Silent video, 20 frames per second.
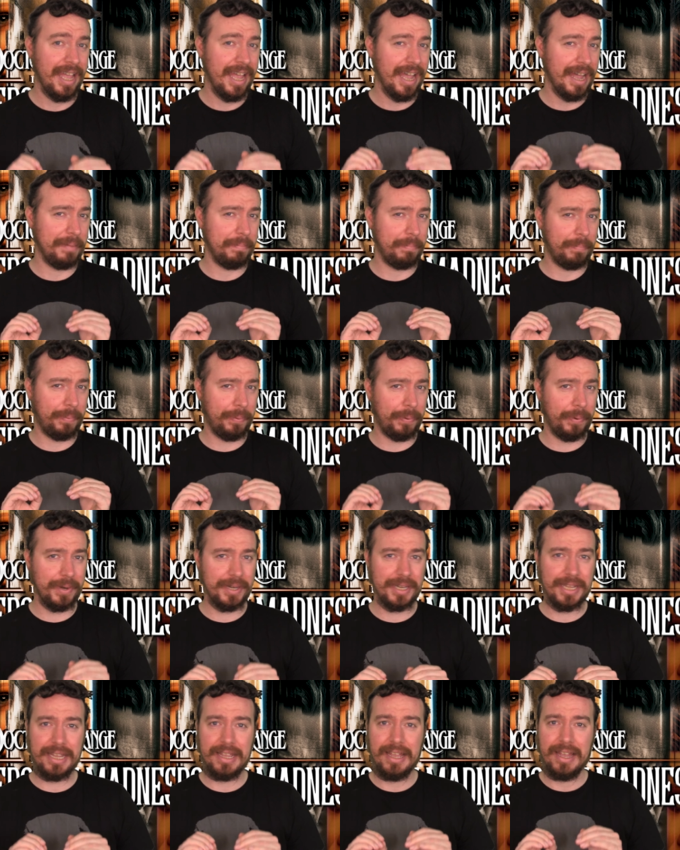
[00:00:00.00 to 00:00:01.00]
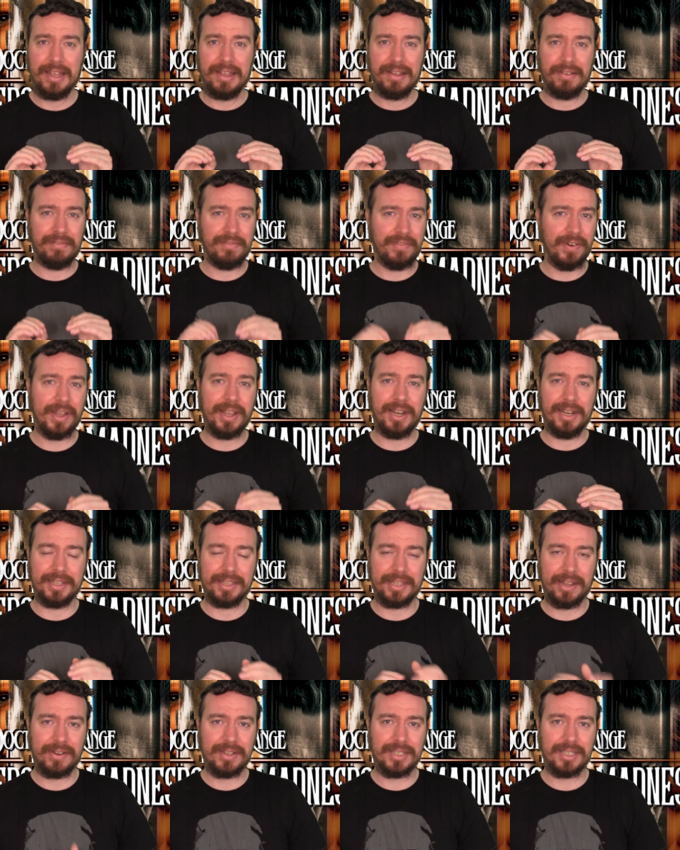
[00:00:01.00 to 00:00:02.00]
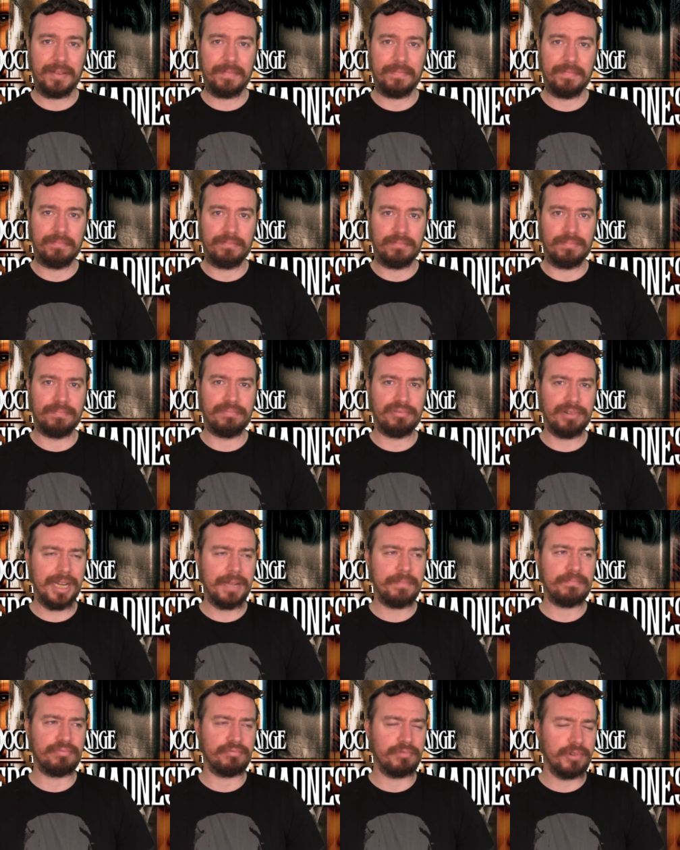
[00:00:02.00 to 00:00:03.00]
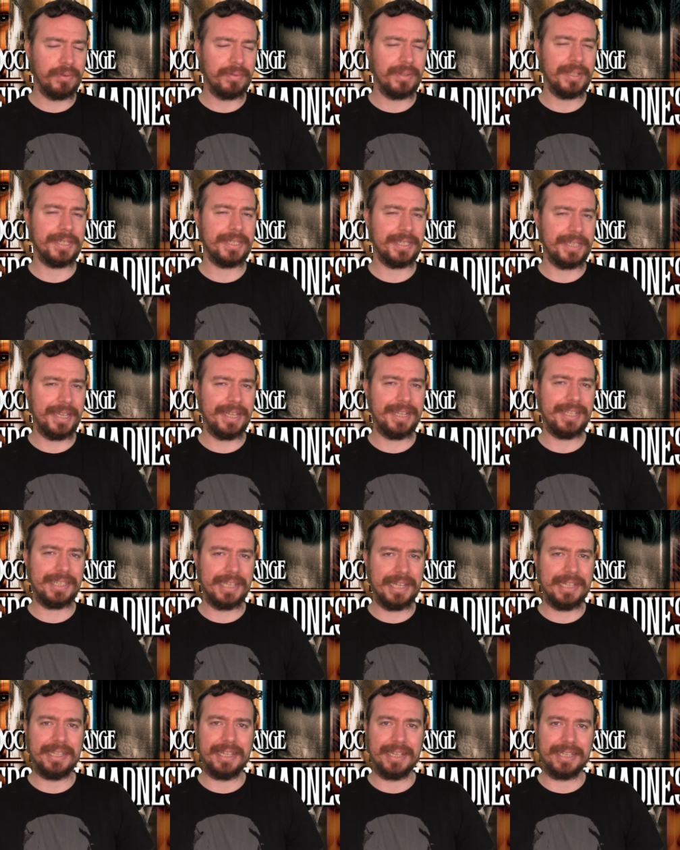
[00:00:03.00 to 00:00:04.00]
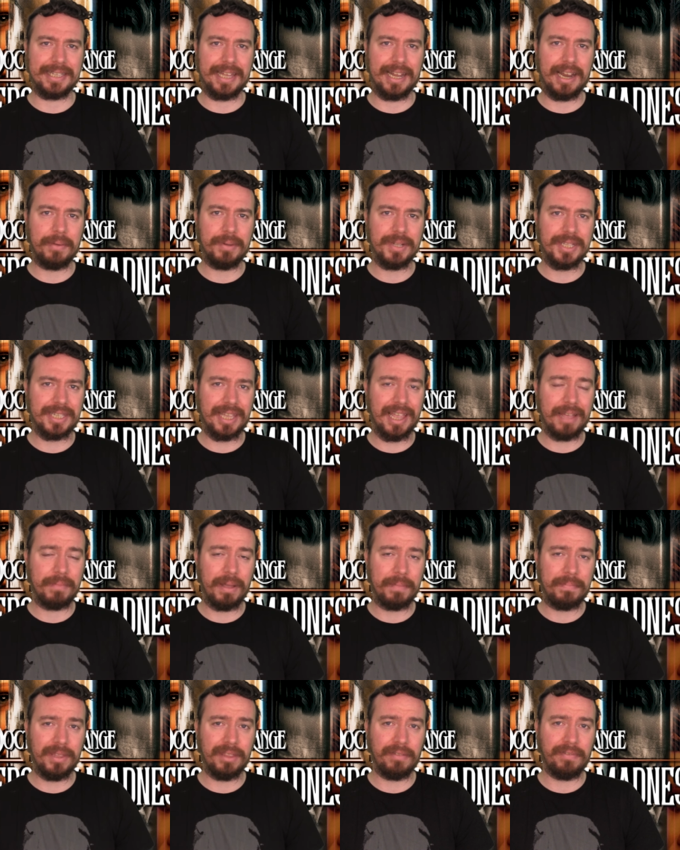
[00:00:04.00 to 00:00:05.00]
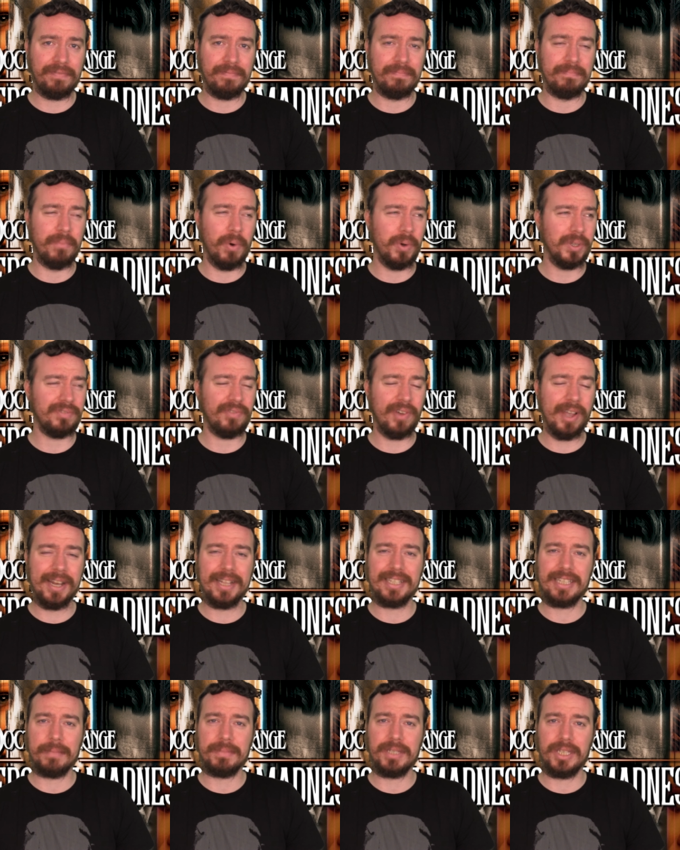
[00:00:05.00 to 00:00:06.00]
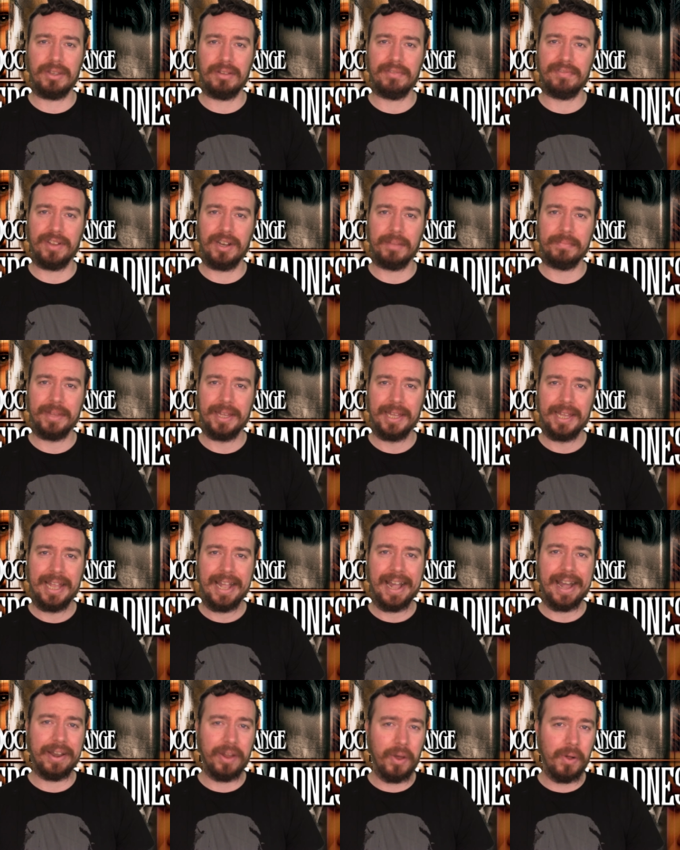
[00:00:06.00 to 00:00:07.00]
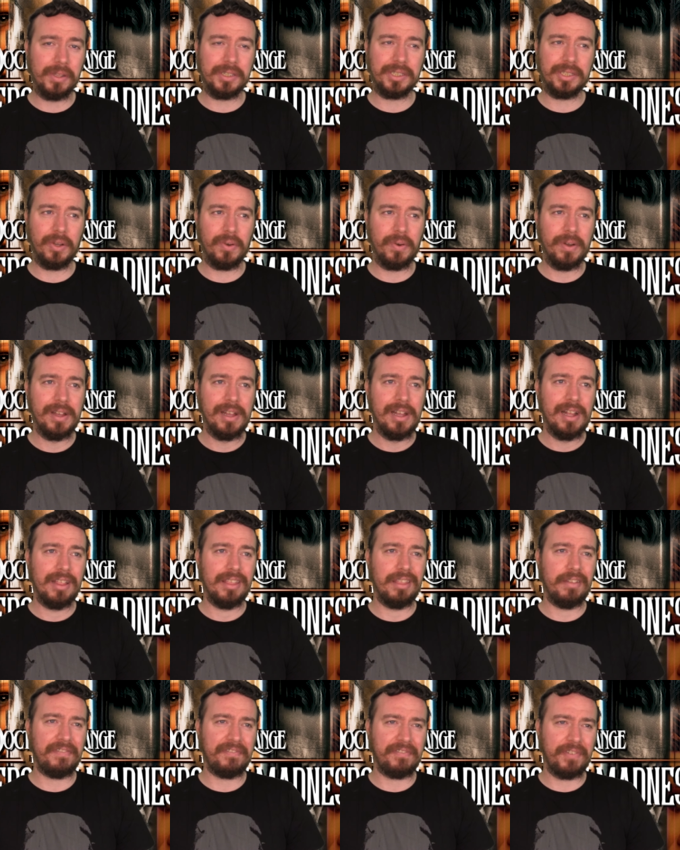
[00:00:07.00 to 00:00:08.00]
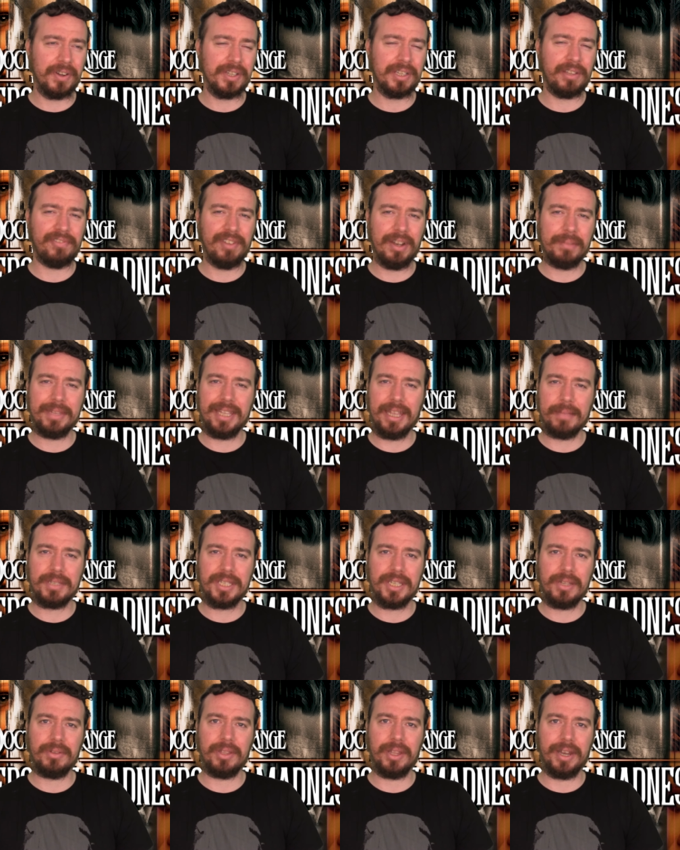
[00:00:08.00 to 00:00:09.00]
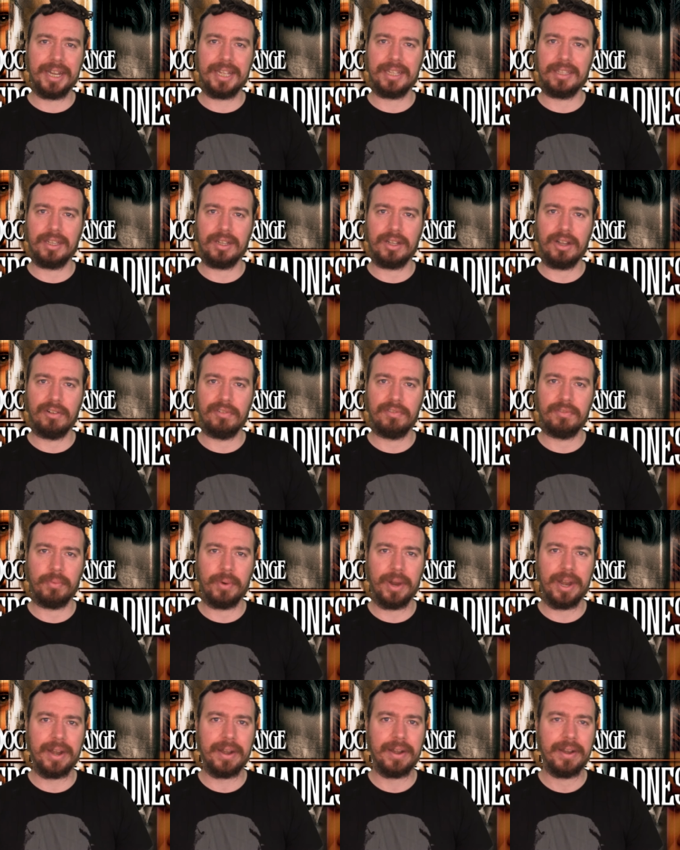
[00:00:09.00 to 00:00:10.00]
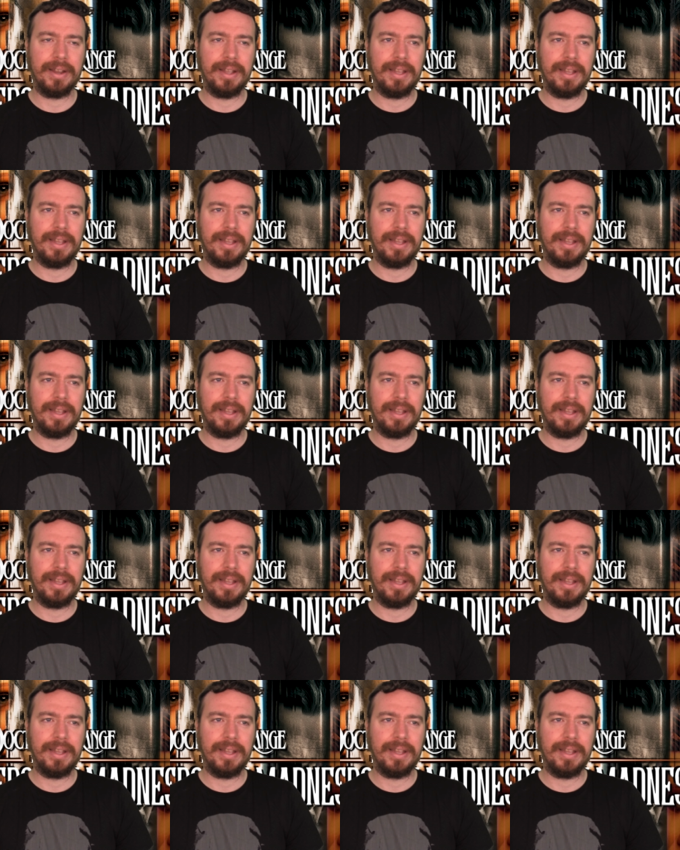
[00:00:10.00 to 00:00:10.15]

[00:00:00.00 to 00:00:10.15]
and pretty violent. There are some pretty brutal scenes in this, and I would say it might be the most violent MCU film, and also the first film in the MCU that I can think of where